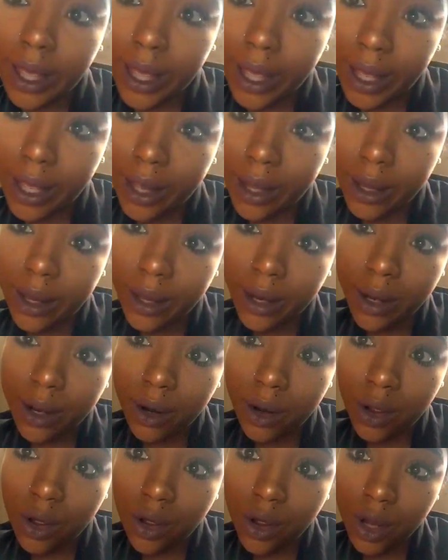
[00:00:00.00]

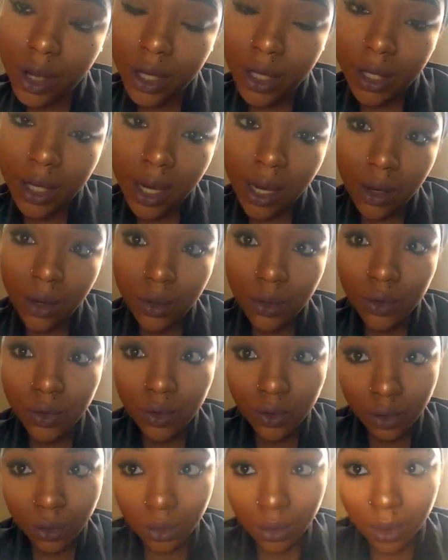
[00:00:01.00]
Head on down
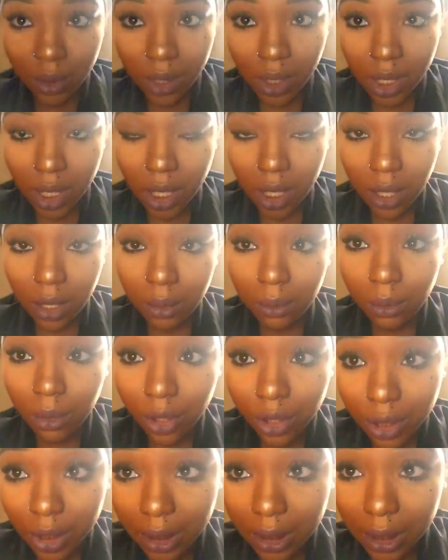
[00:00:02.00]
to the
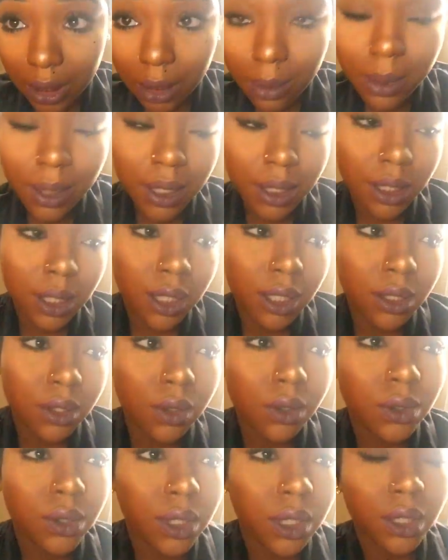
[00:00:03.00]
emergency because I need
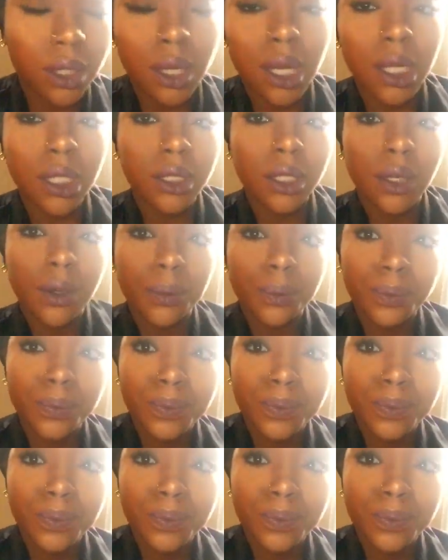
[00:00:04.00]
to go see a doctor.